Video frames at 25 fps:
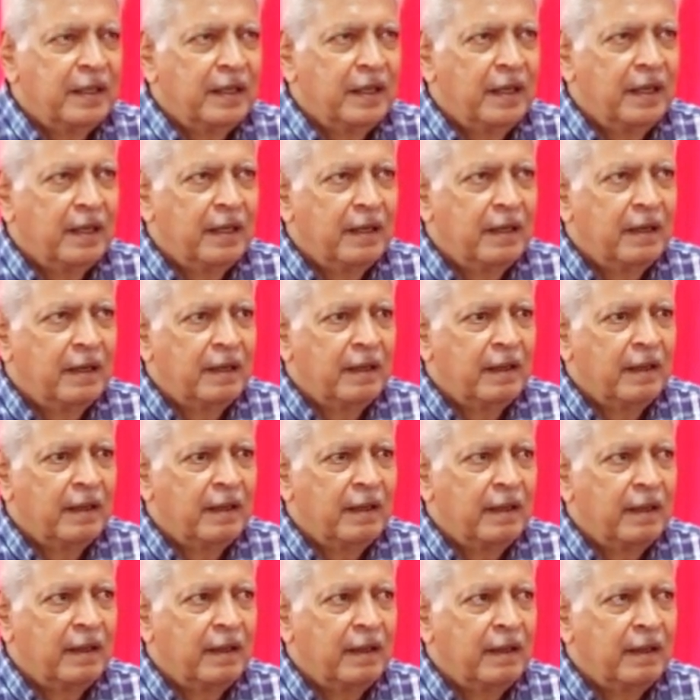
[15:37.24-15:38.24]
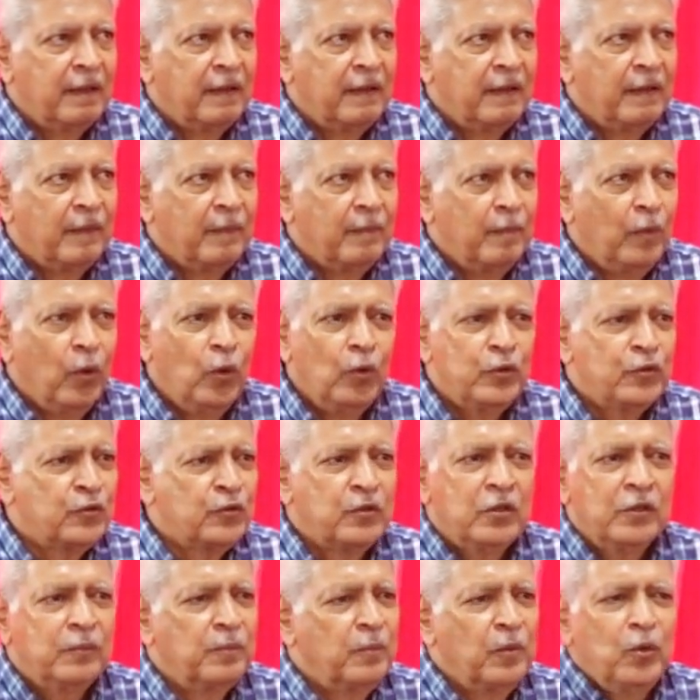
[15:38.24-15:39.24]
Uh,
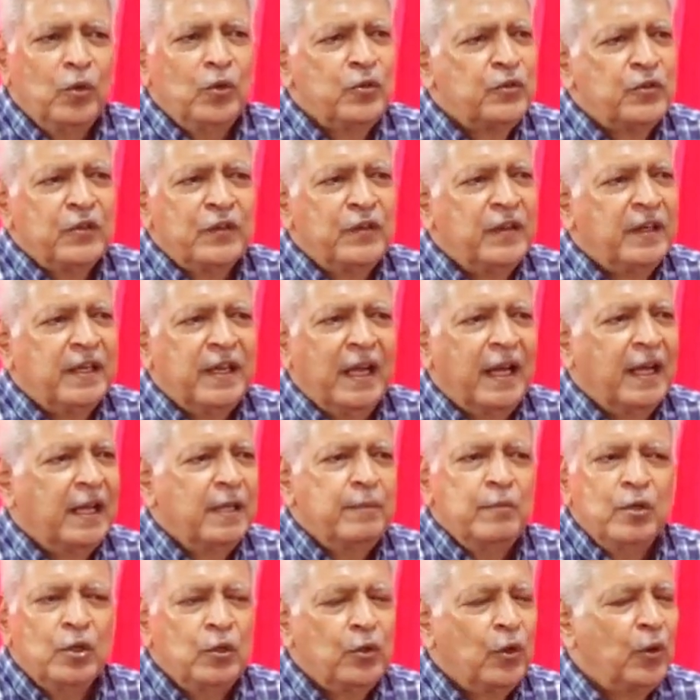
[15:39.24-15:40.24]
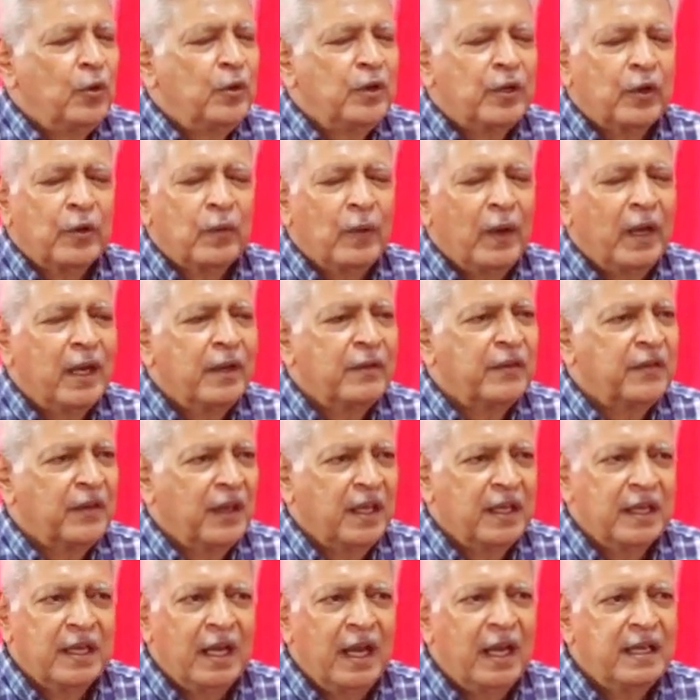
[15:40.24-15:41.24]
most most of the time, you don't require
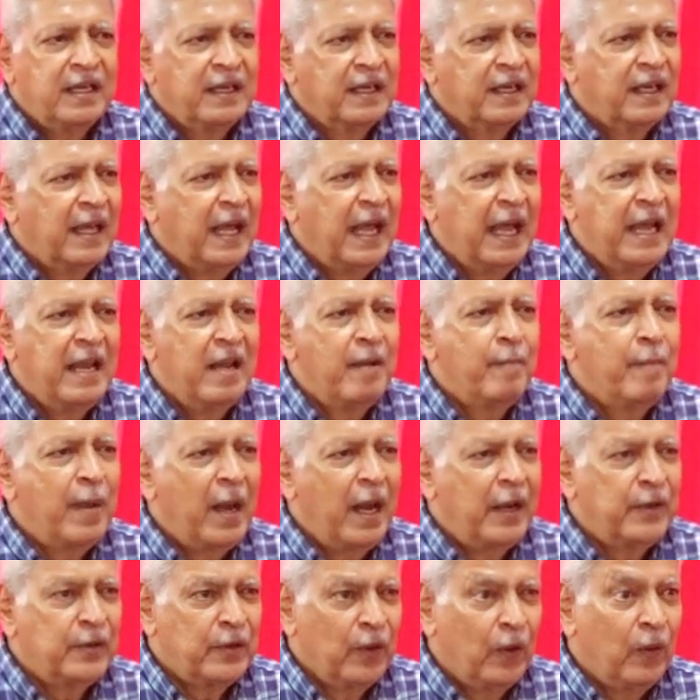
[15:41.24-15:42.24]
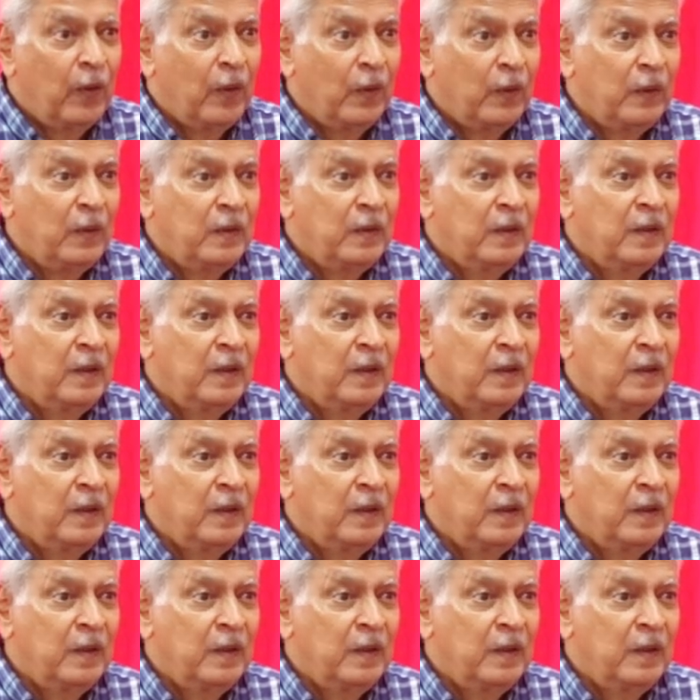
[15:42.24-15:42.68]
psychiatric help at all,